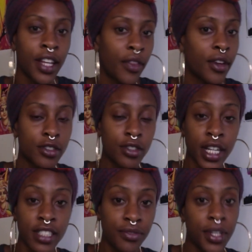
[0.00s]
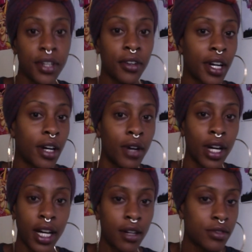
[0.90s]
They're trying to figure out
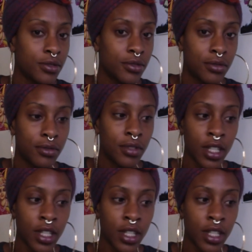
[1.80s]
how to